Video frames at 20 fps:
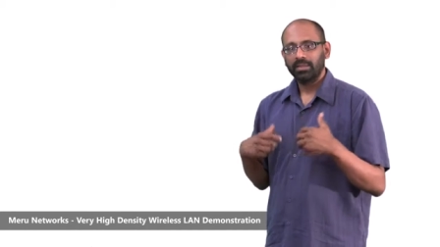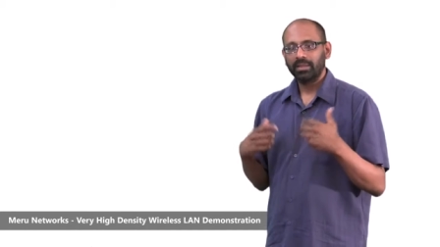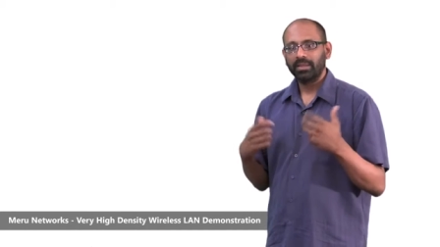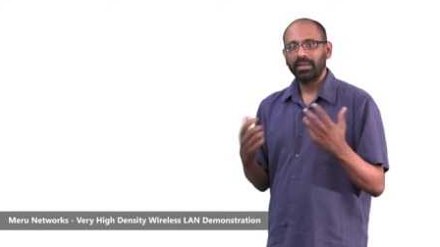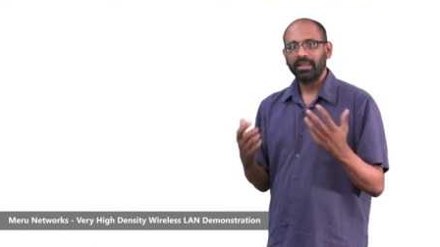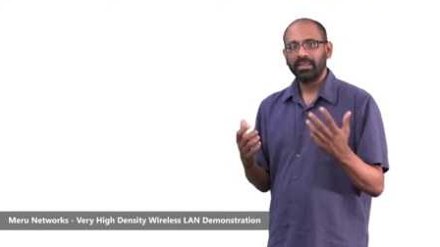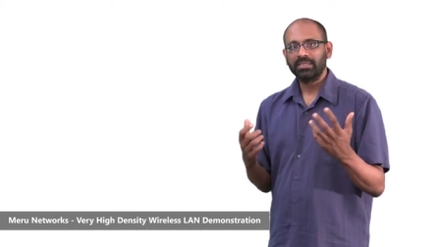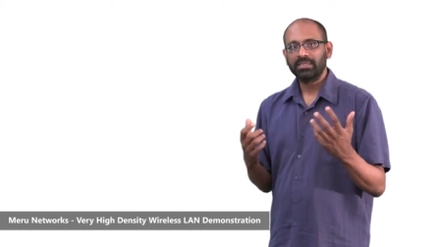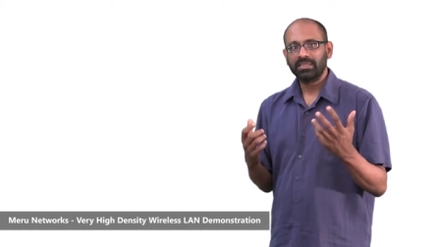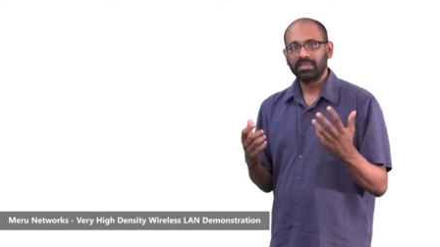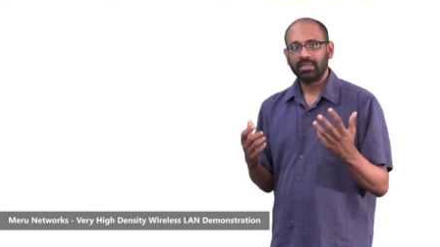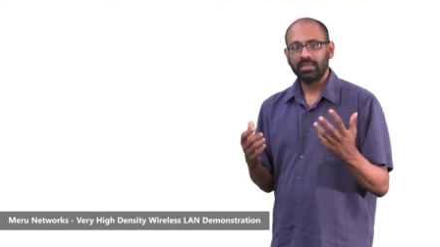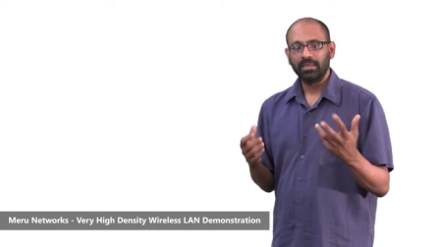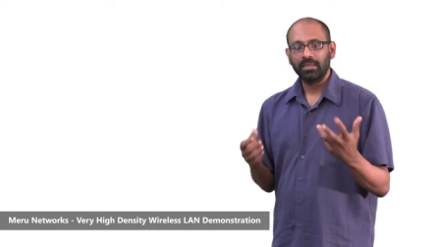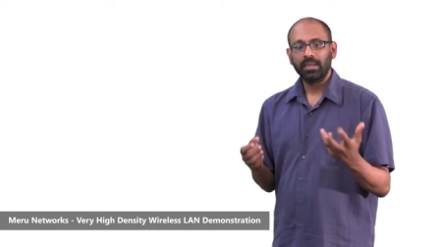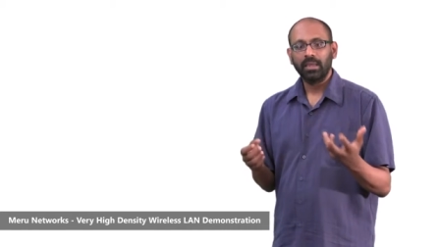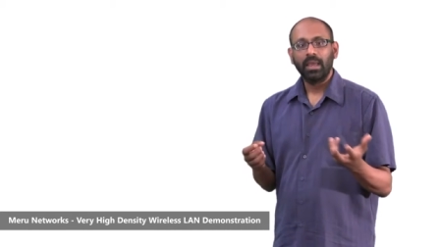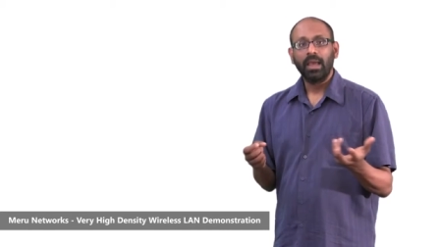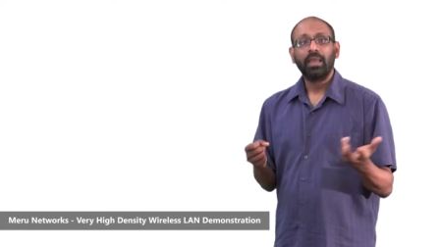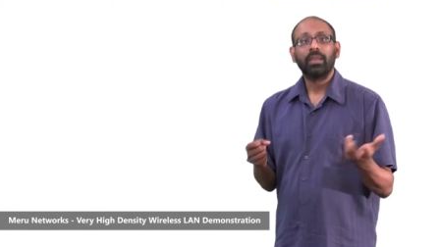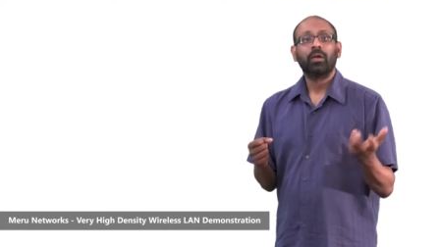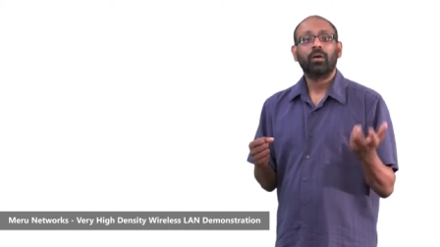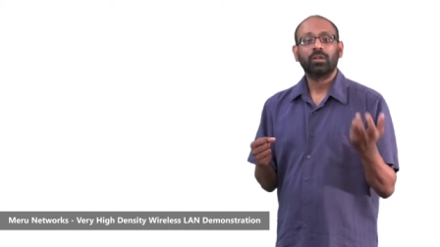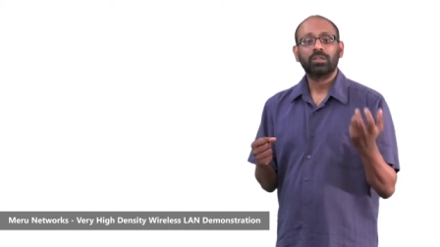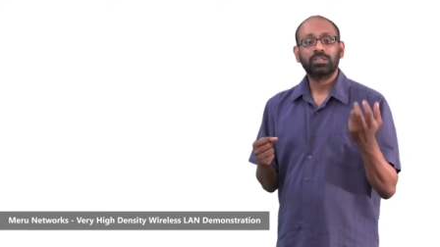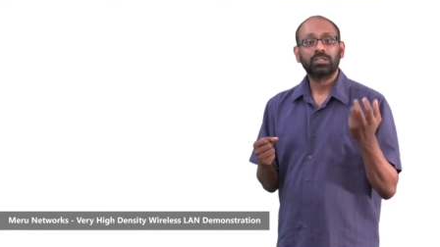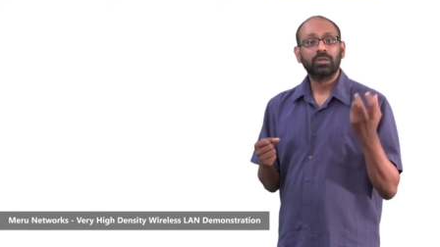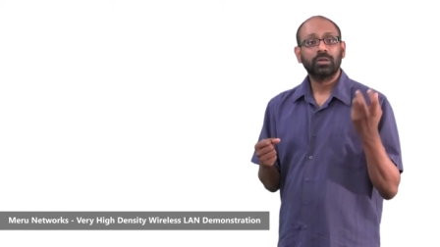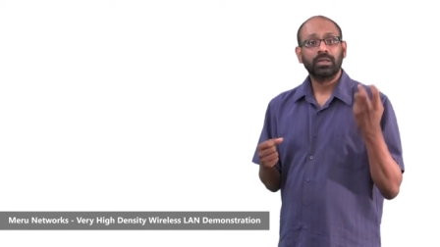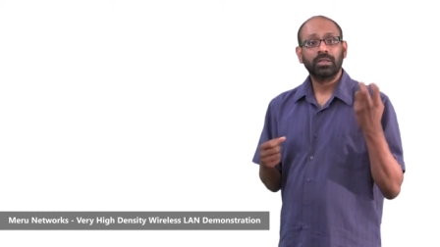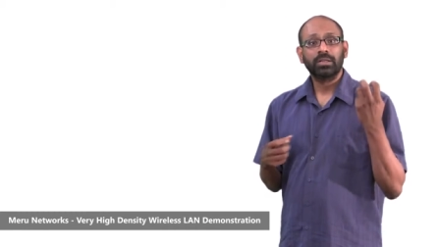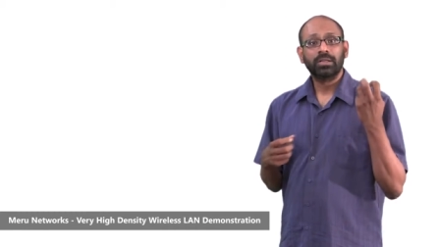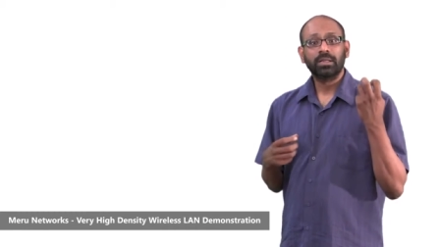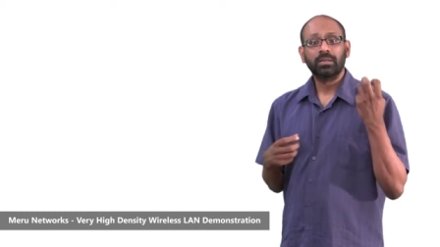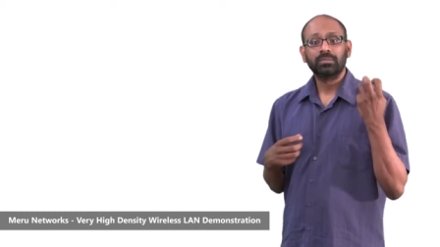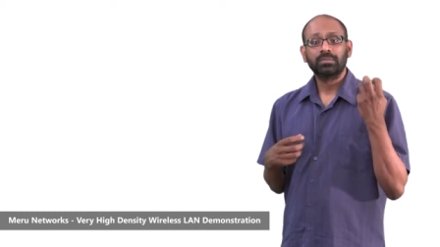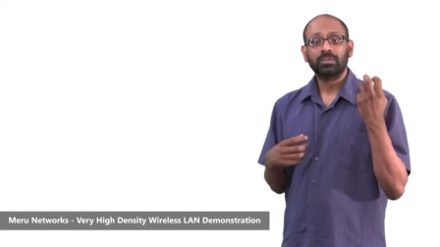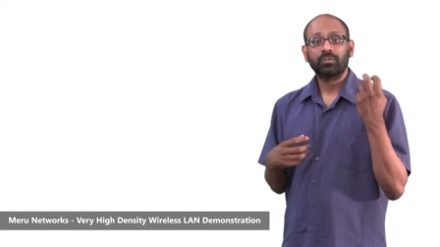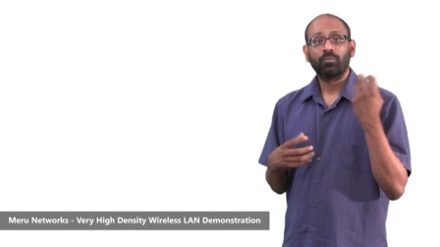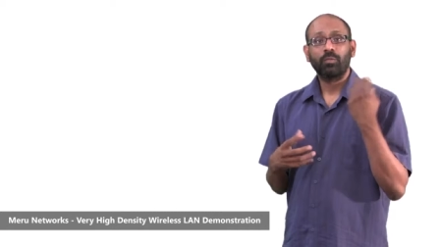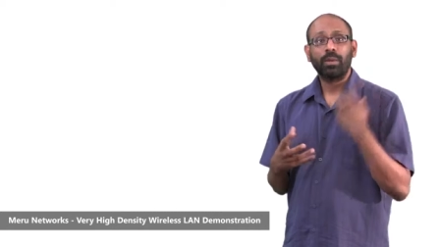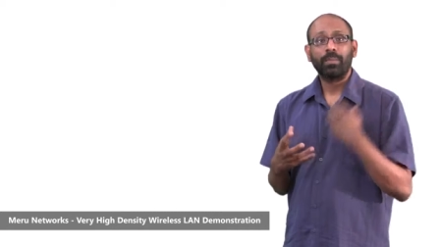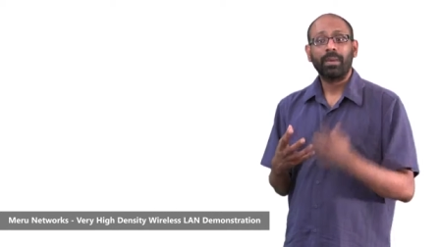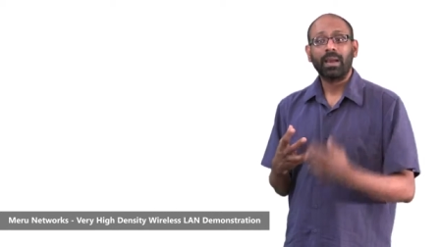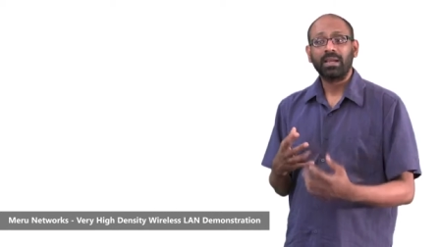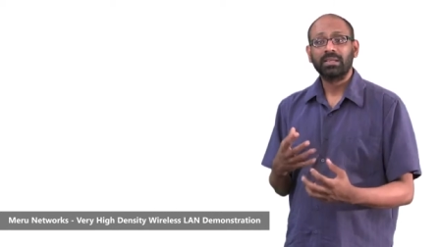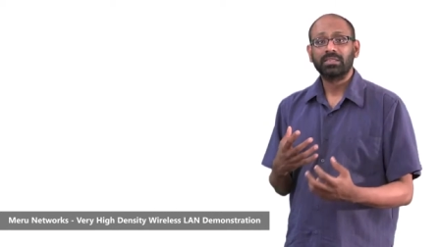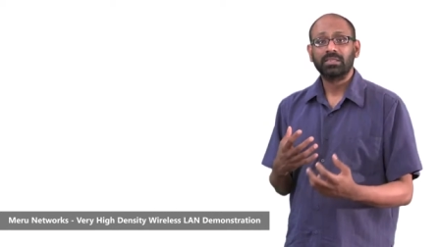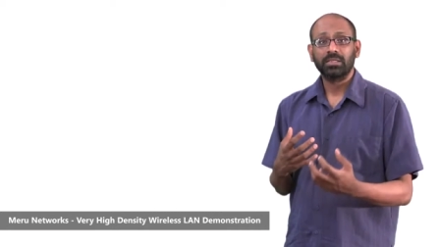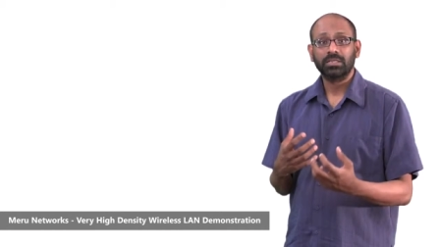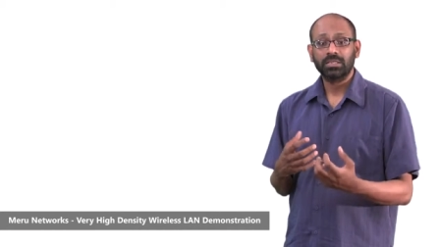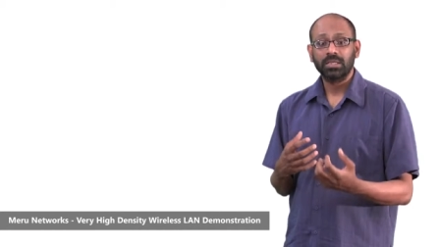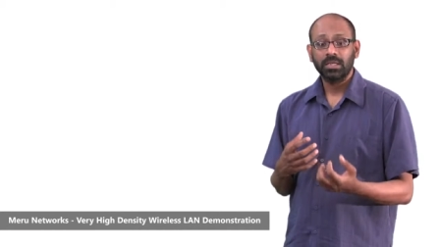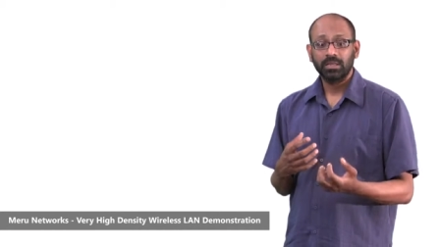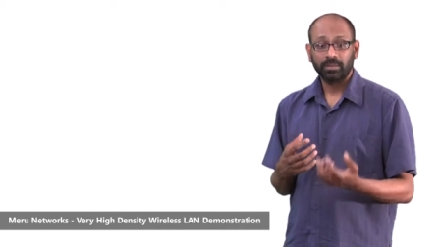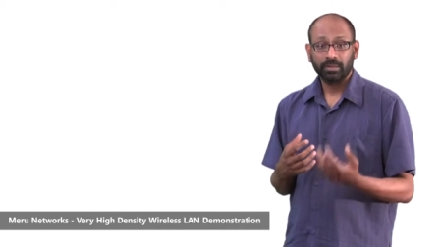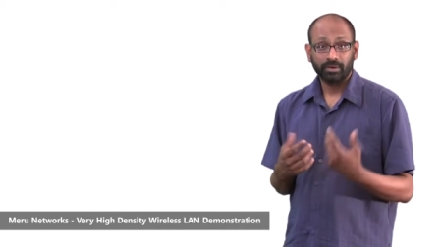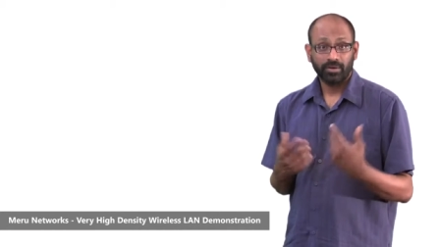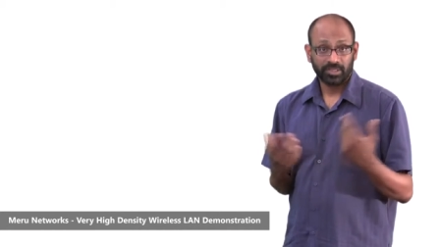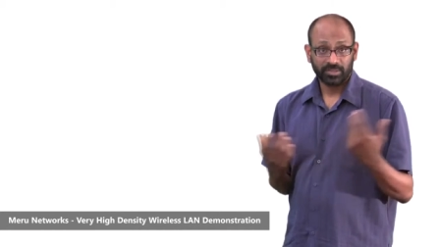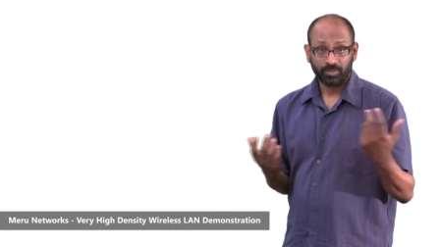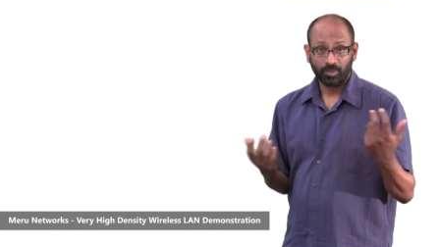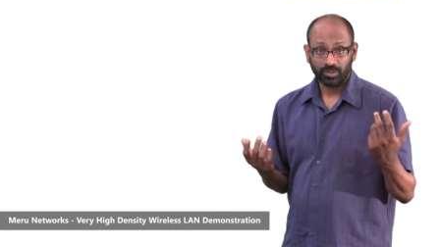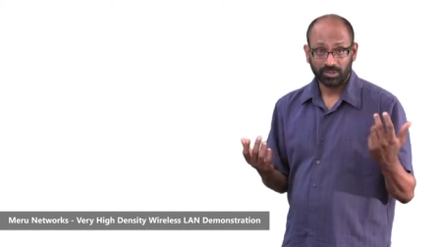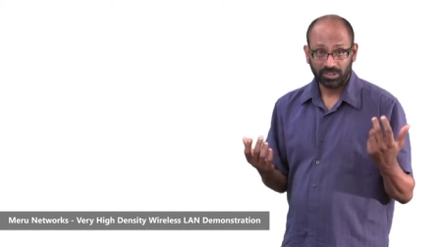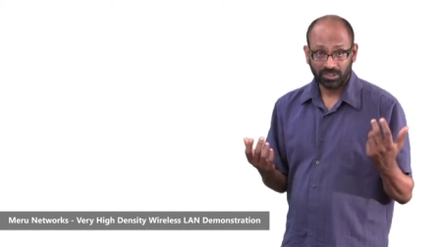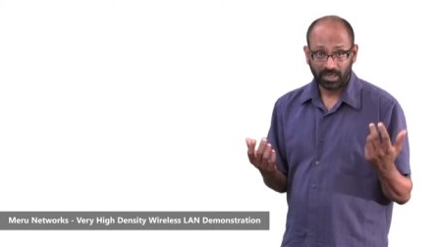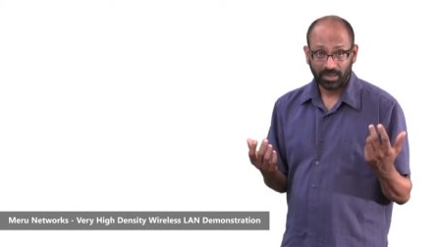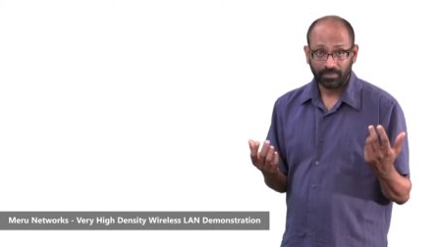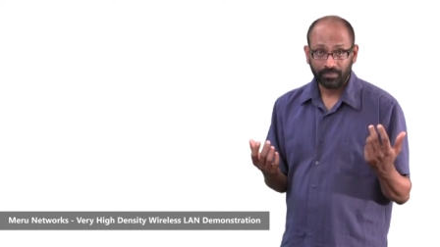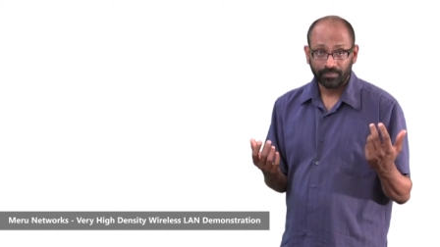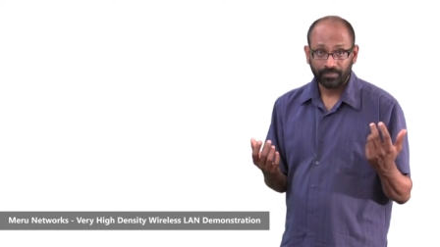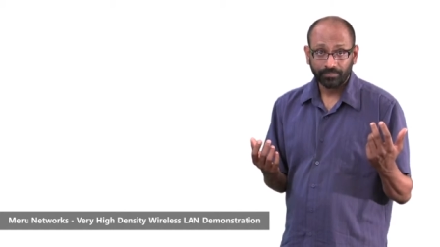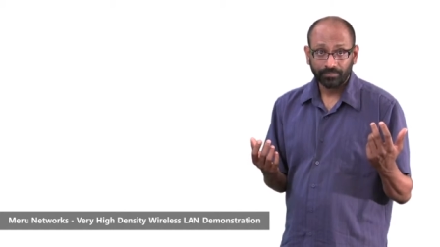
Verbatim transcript: the density and also in terms of web access the response time.